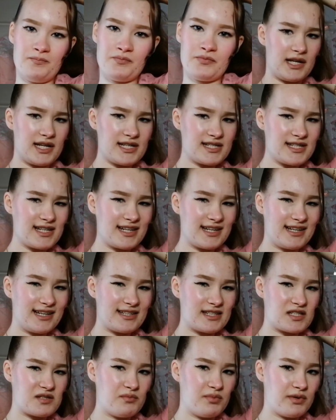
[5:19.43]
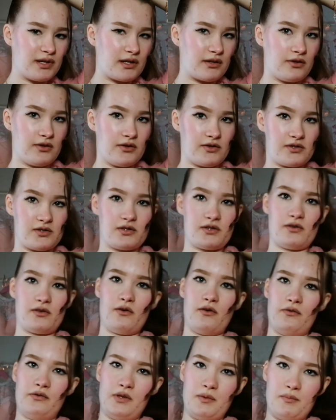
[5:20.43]
I'm guessing it's because
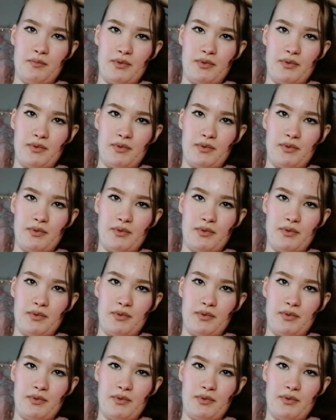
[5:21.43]
of the